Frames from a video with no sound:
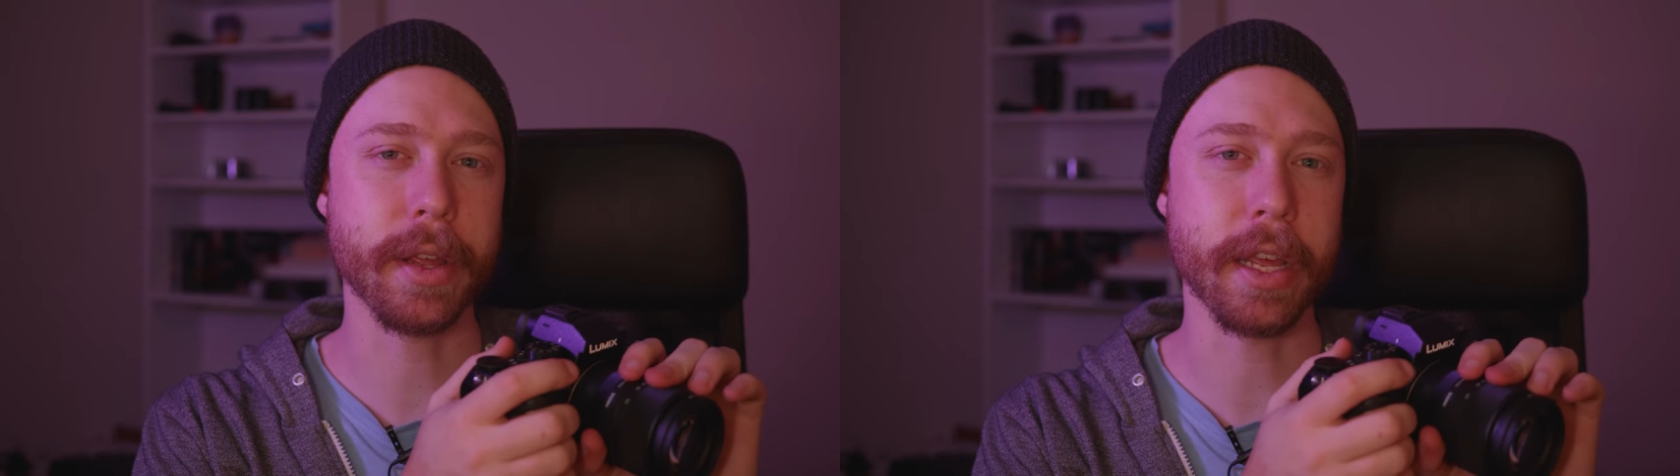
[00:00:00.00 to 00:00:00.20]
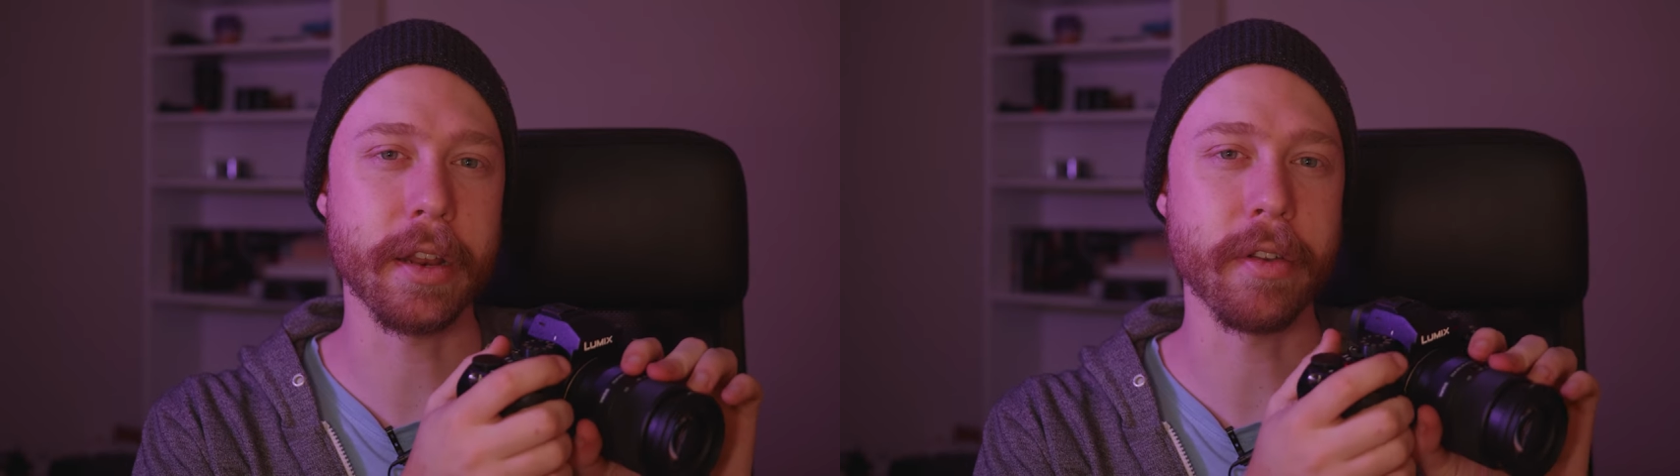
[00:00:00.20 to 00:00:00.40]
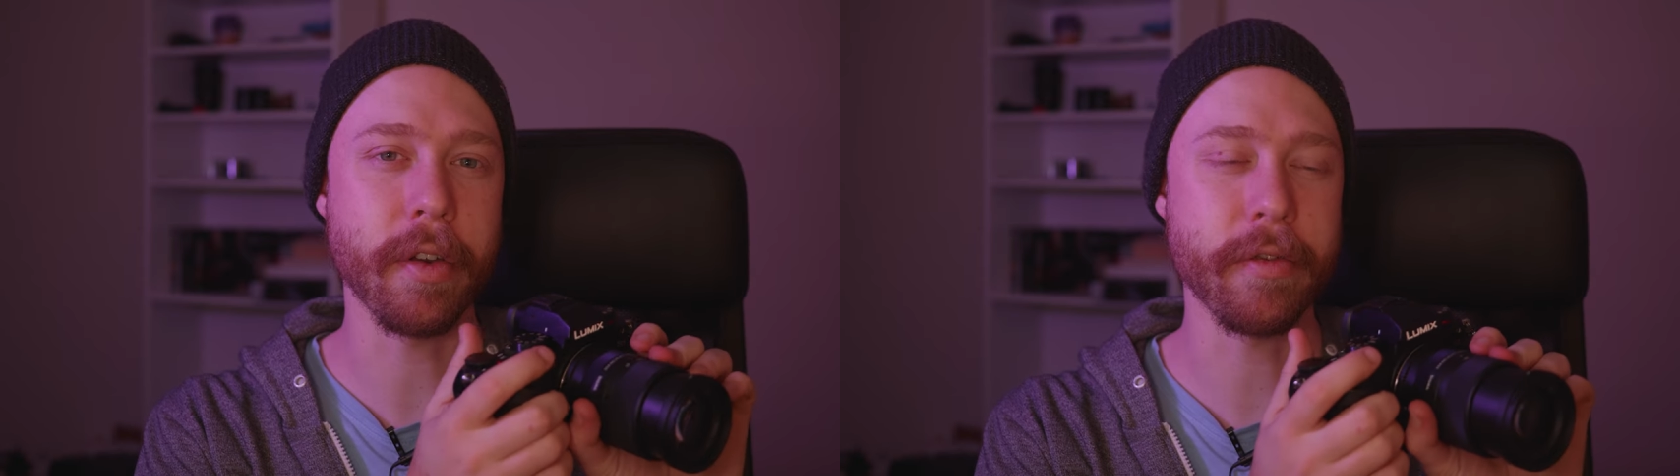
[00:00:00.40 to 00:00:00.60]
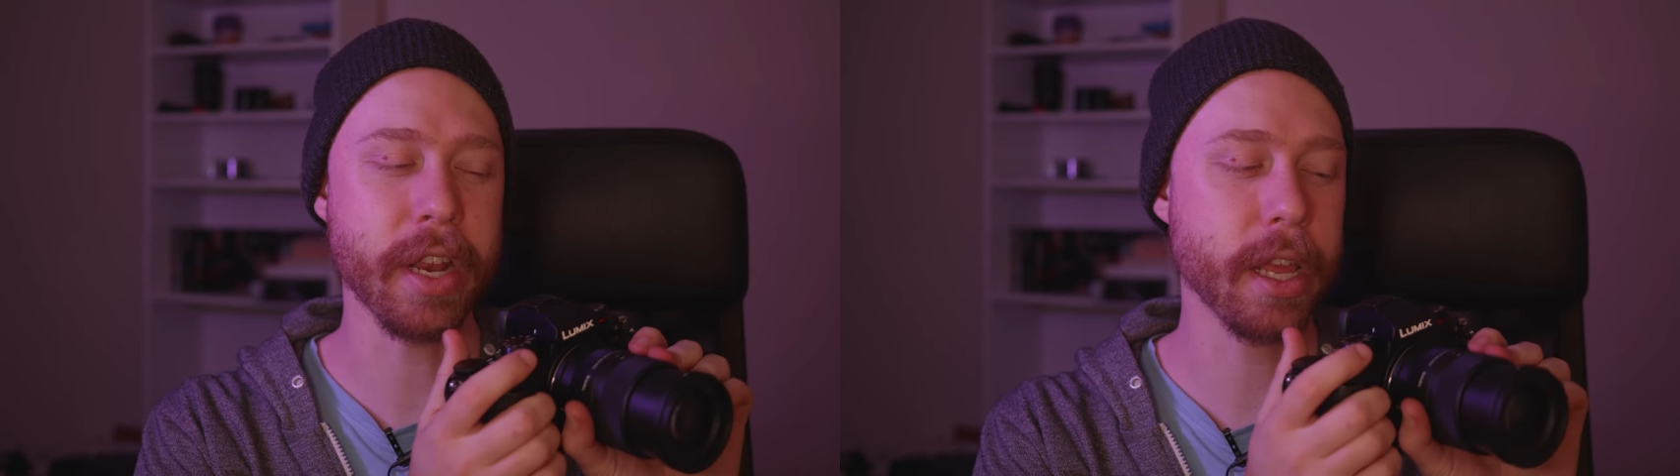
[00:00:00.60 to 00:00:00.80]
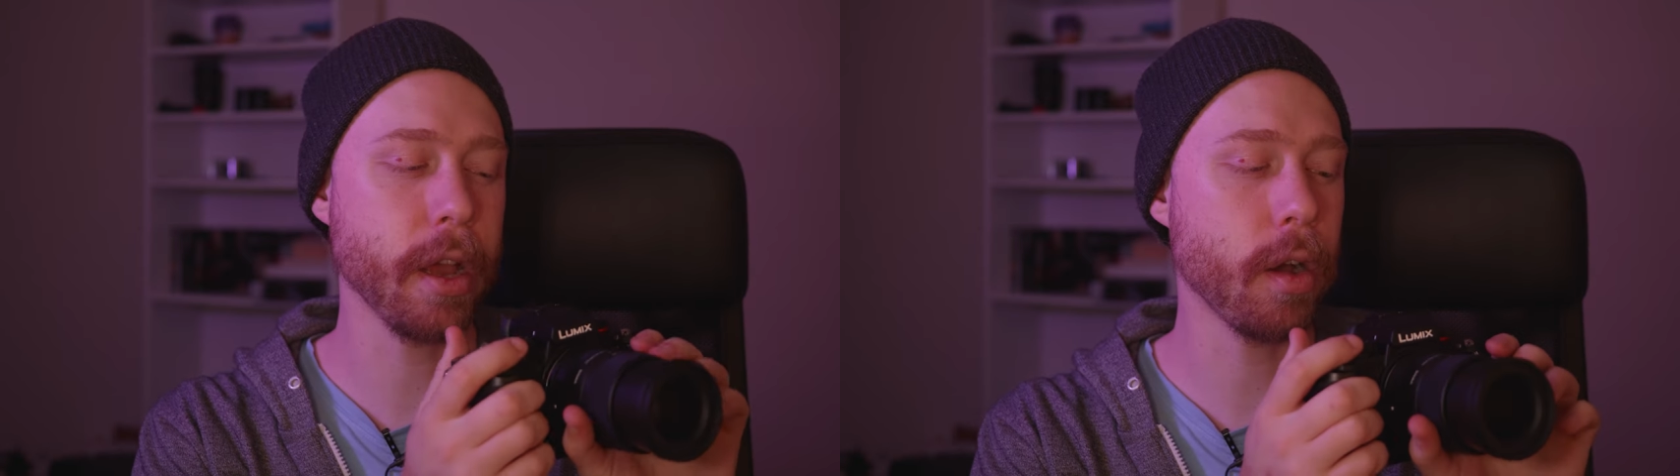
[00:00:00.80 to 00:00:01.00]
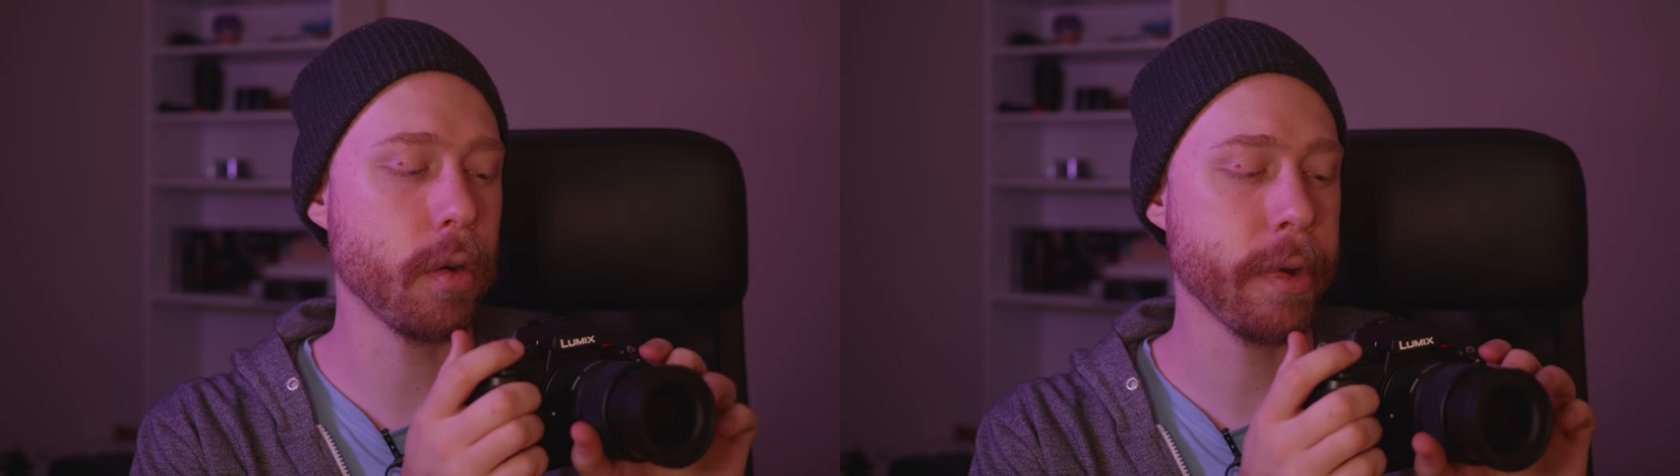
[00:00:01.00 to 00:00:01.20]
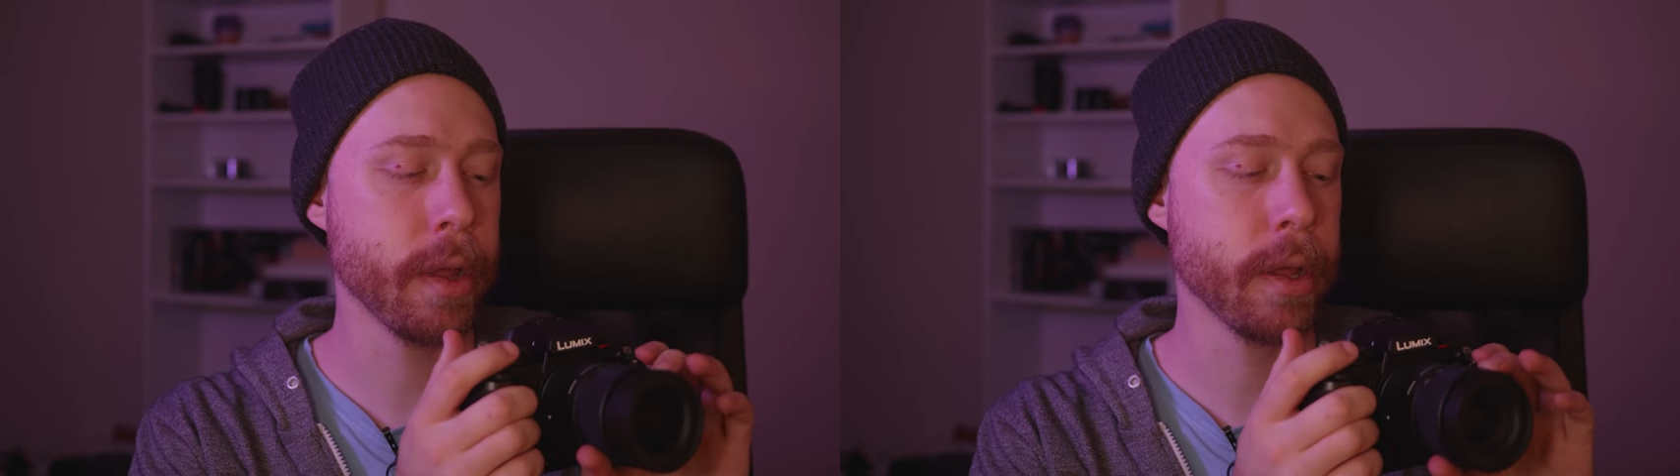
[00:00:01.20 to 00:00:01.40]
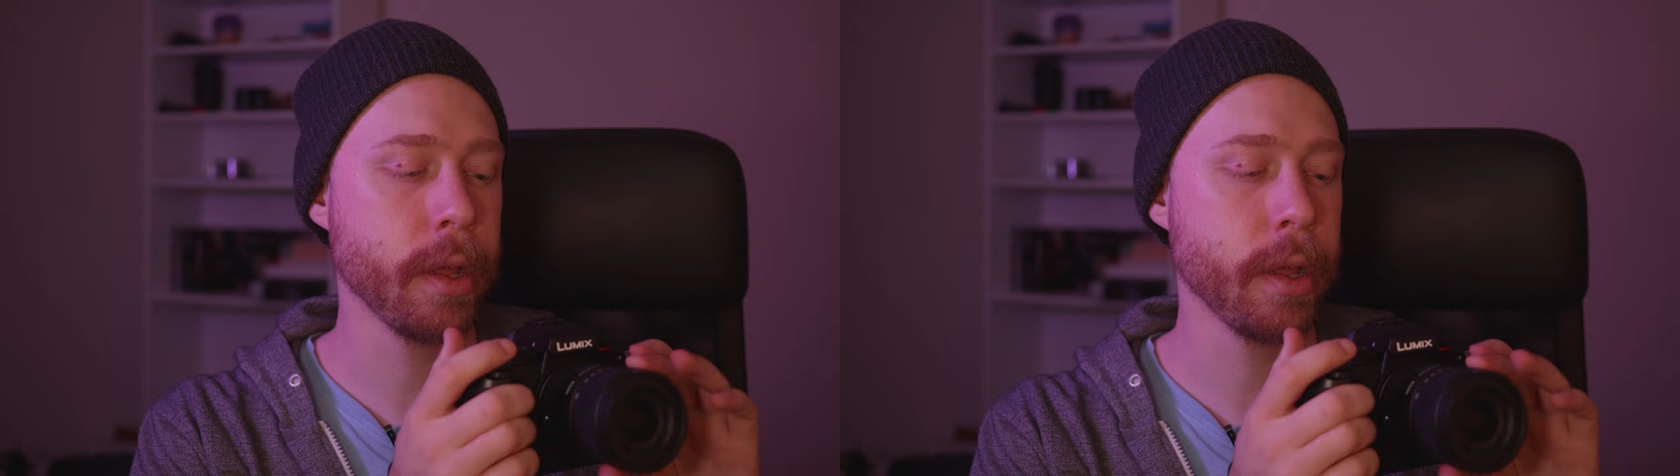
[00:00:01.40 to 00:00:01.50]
in video,